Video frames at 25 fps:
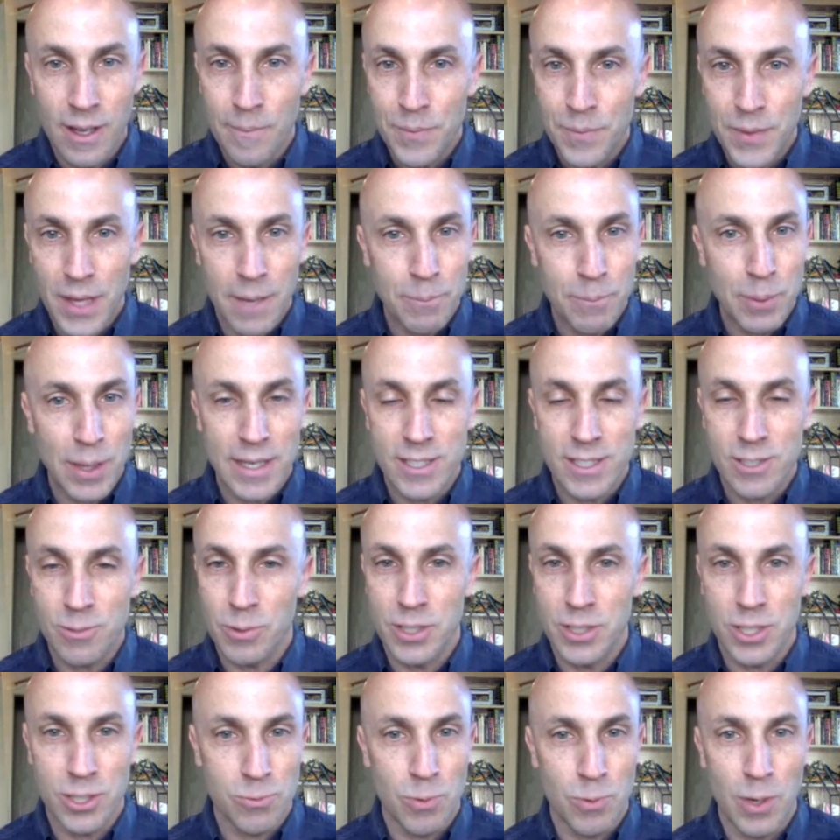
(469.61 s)
and places where
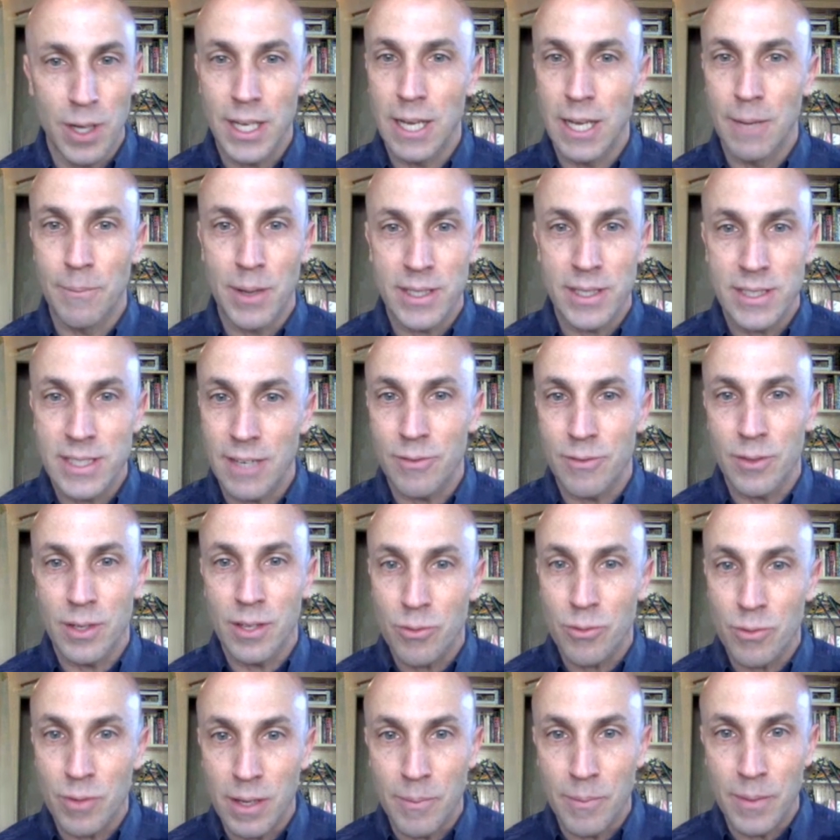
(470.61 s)
just running a bus every
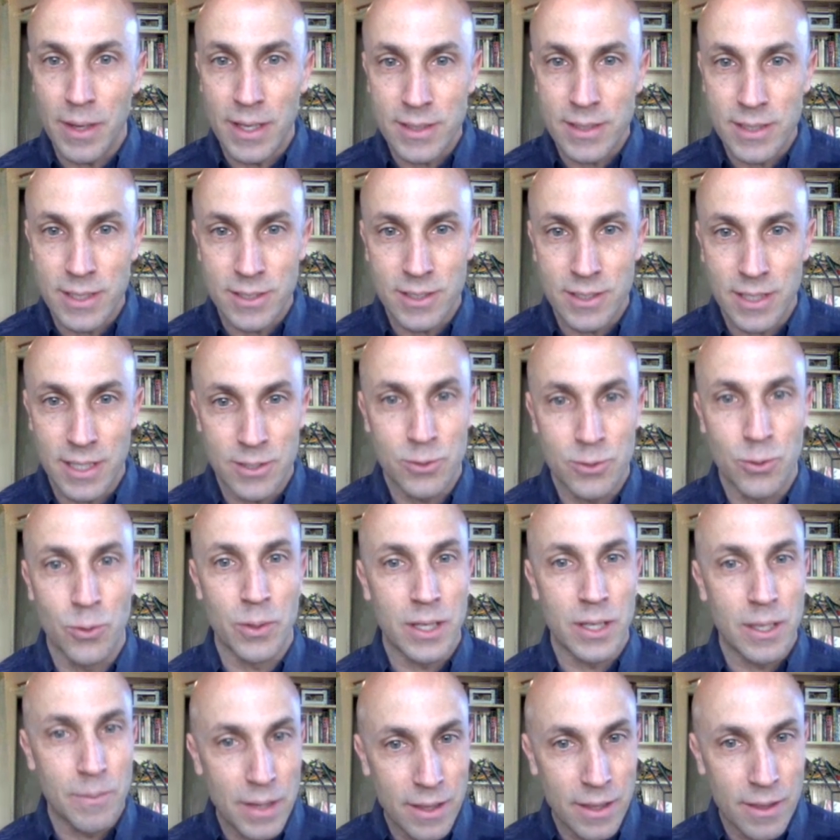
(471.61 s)
3 minutes is going to
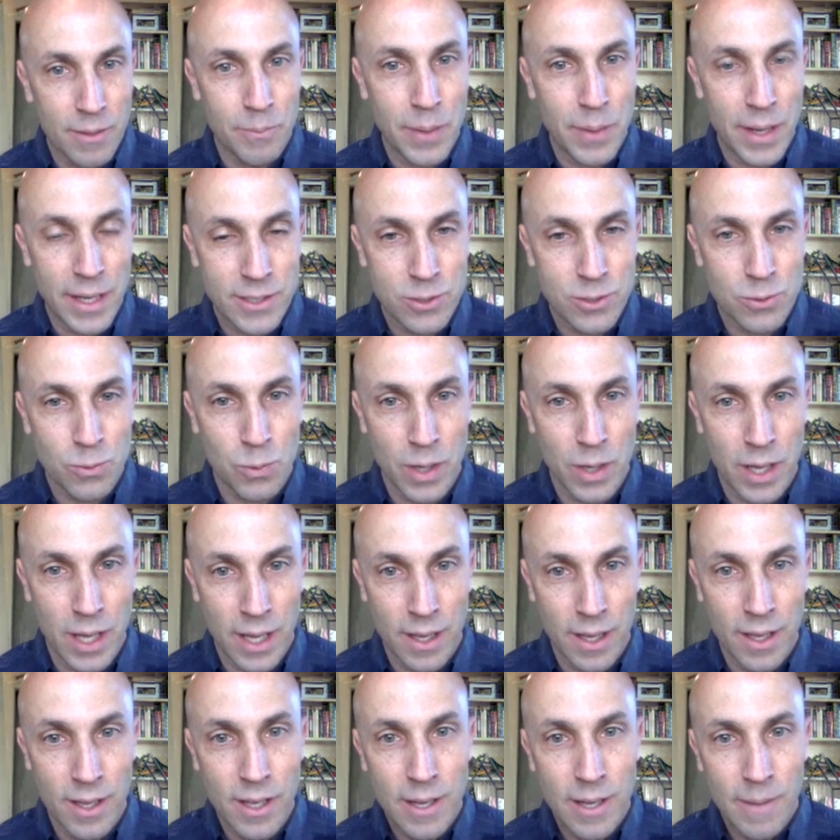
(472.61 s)
be the best
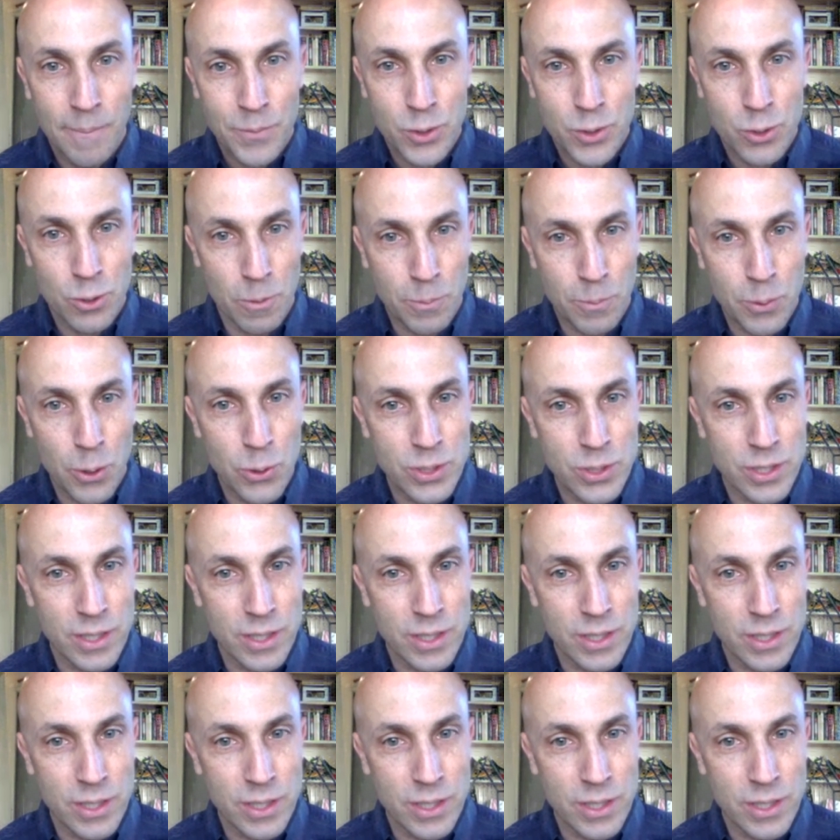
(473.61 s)
way to approach.